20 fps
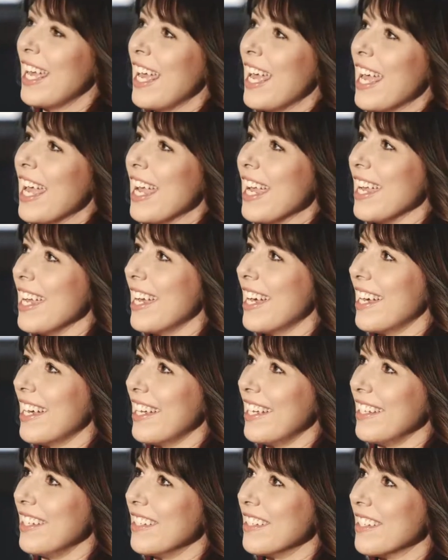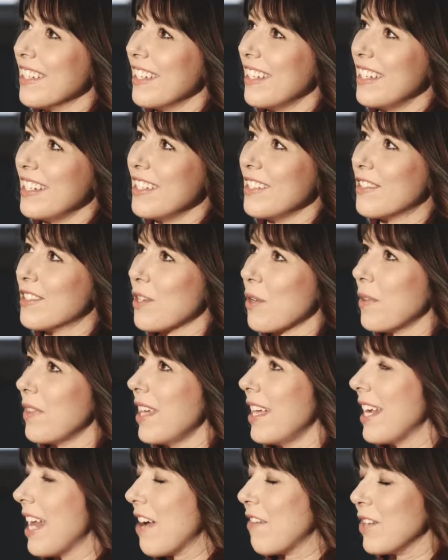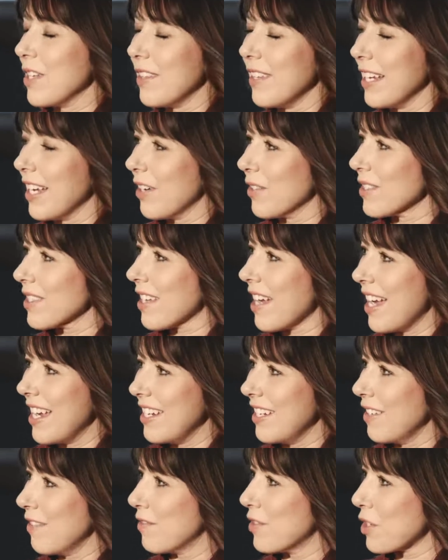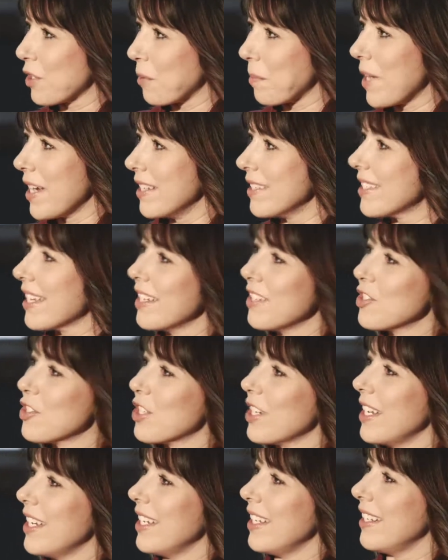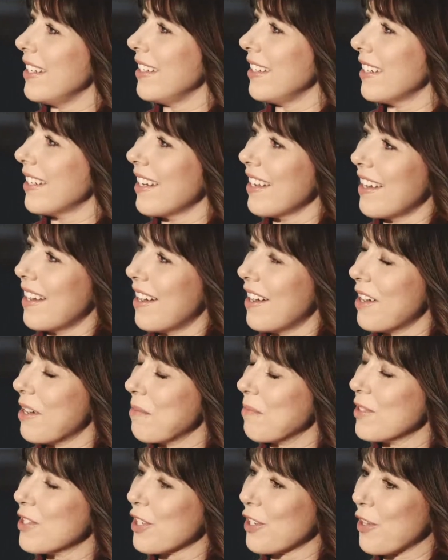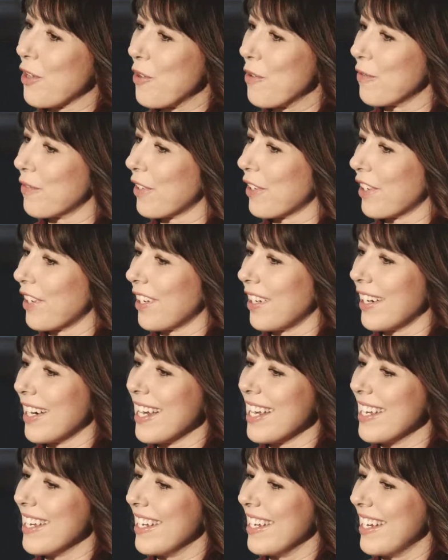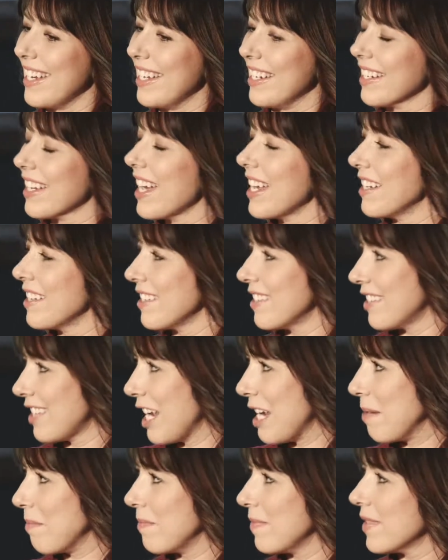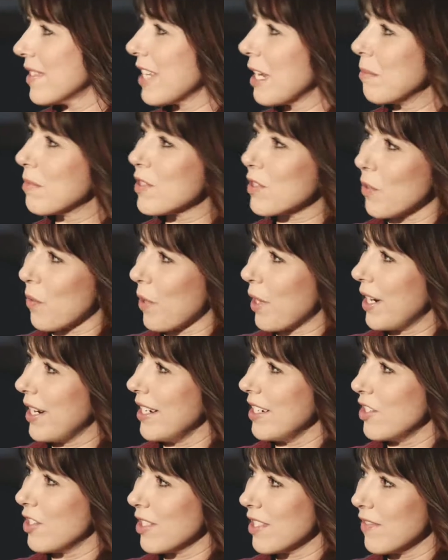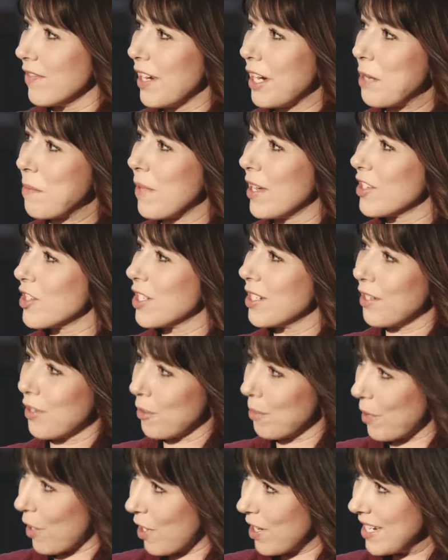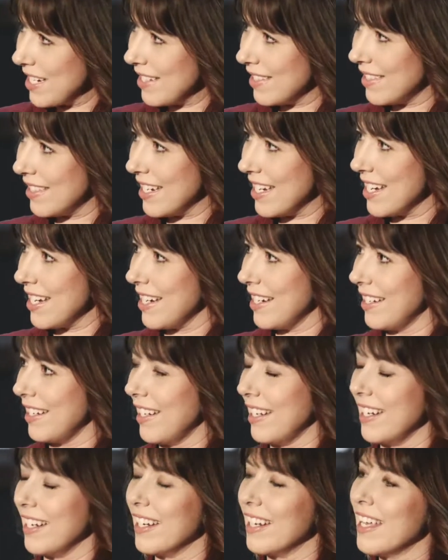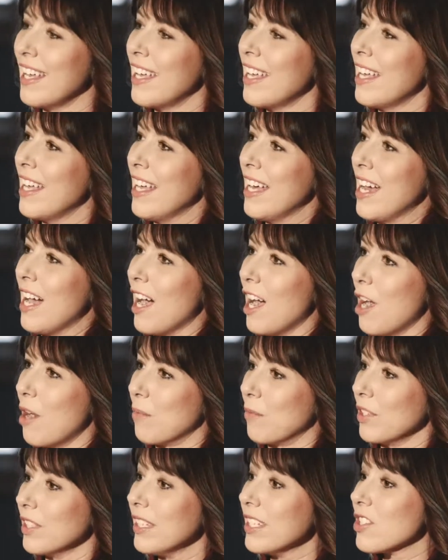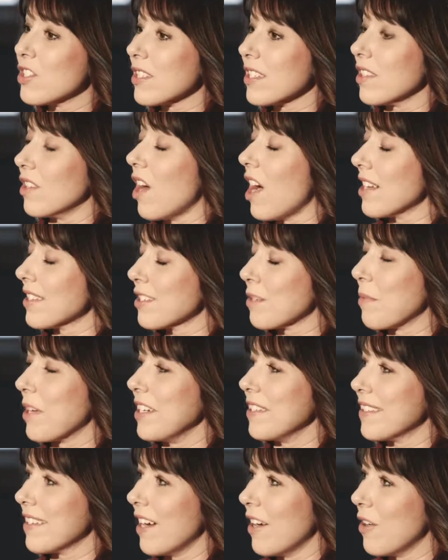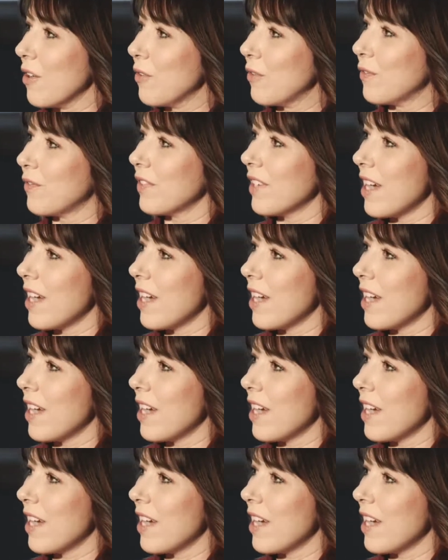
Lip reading: And so then everything else kind of took my attention, took over, and kind of same story, just very much into the party scene, and really just lost myself.